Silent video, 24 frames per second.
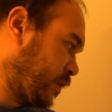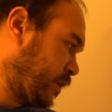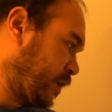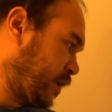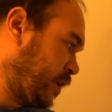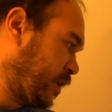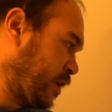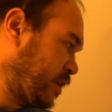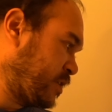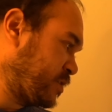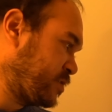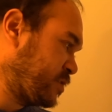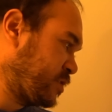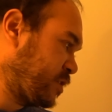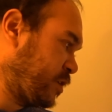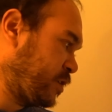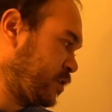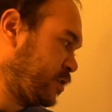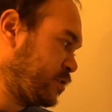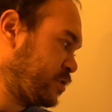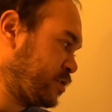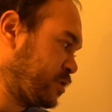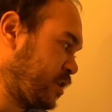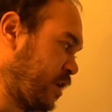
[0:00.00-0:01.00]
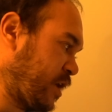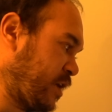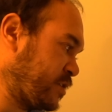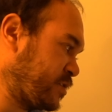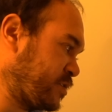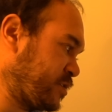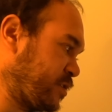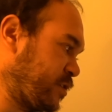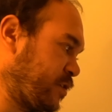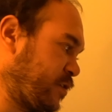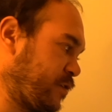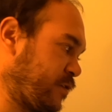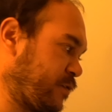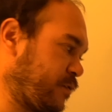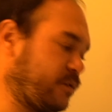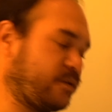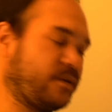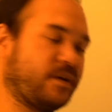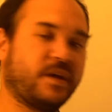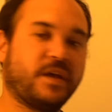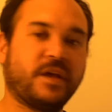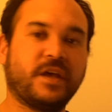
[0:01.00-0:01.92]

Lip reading: And also, you should also